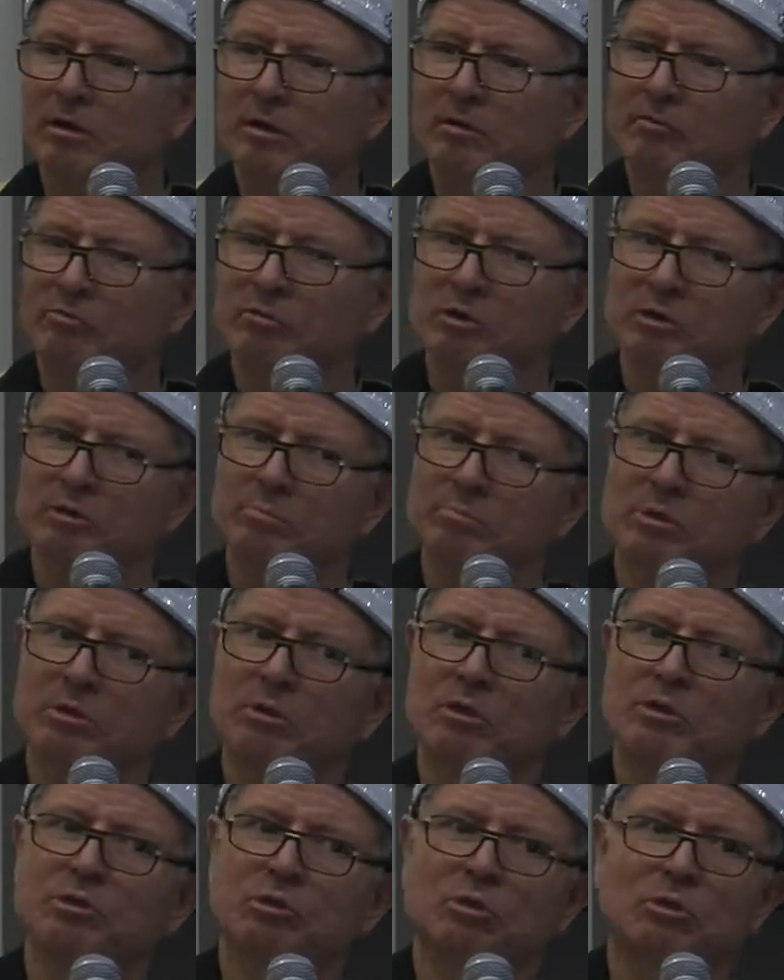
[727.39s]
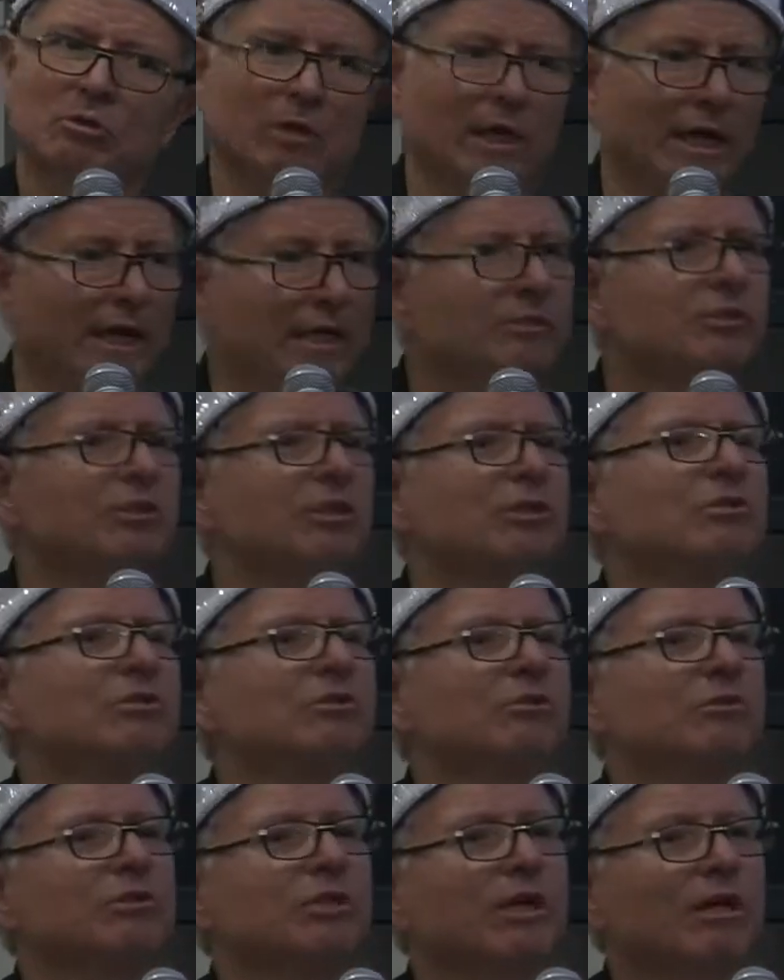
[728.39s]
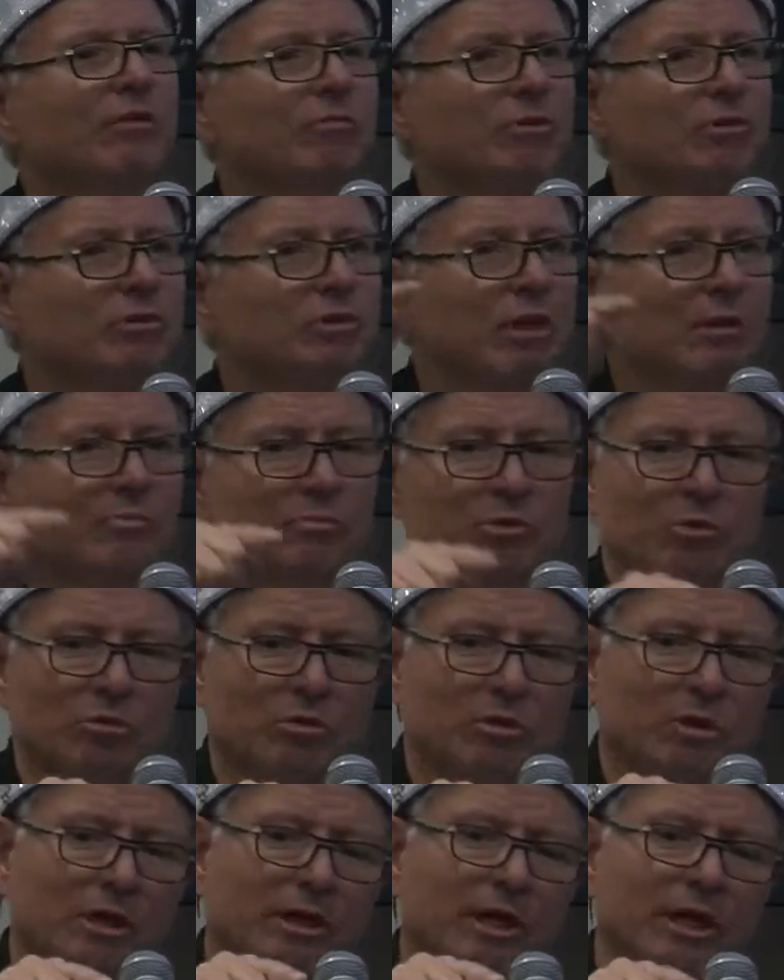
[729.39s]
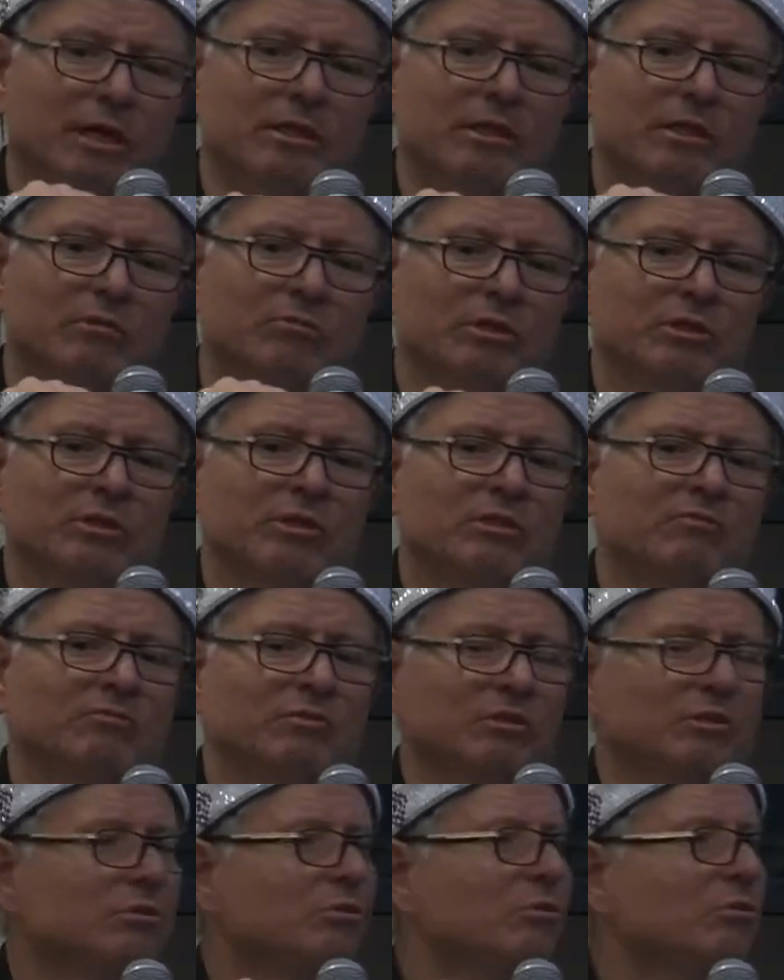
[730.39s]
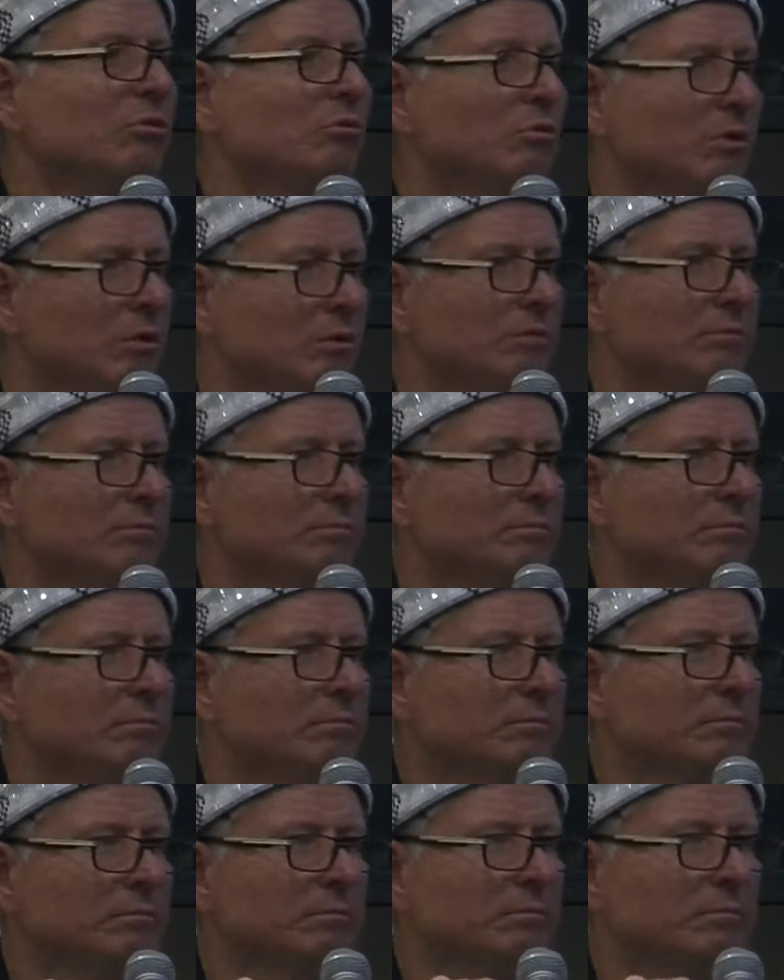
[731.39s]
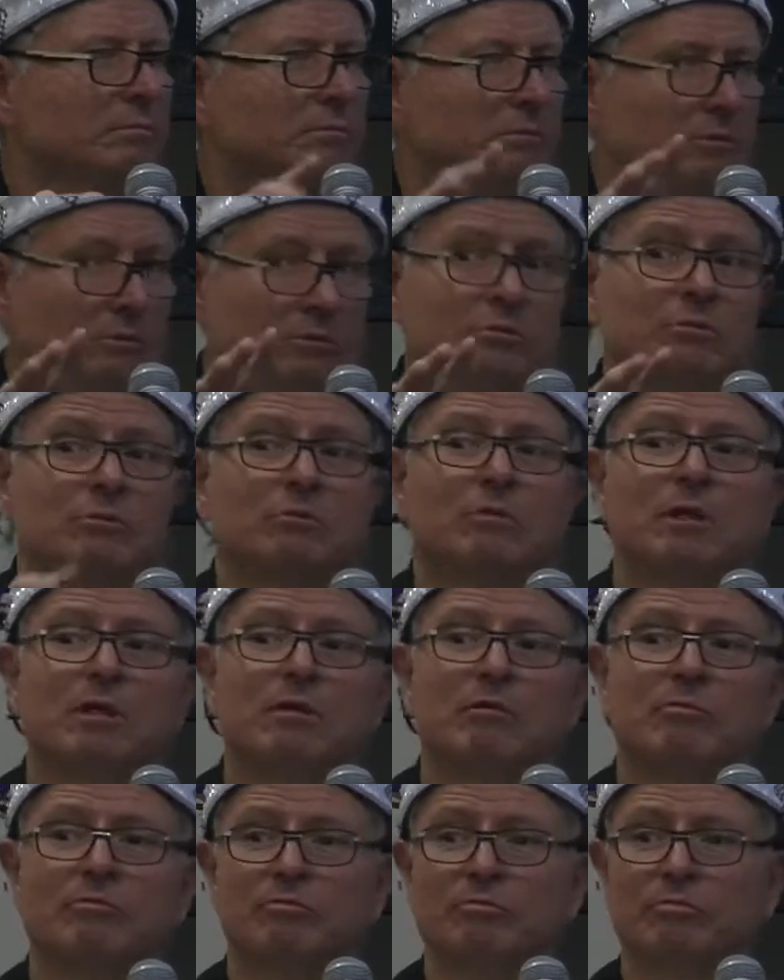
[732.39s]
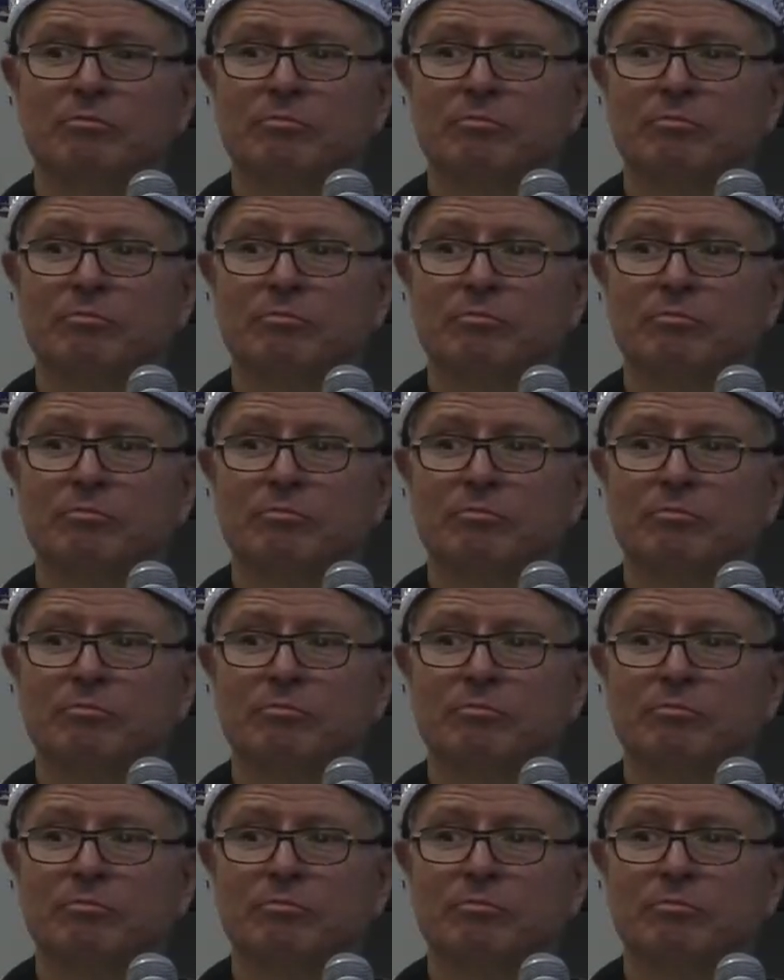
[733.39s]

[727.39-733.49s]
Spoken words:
If the spiritual ancestors ever stop connecting with this physical world, there's no life.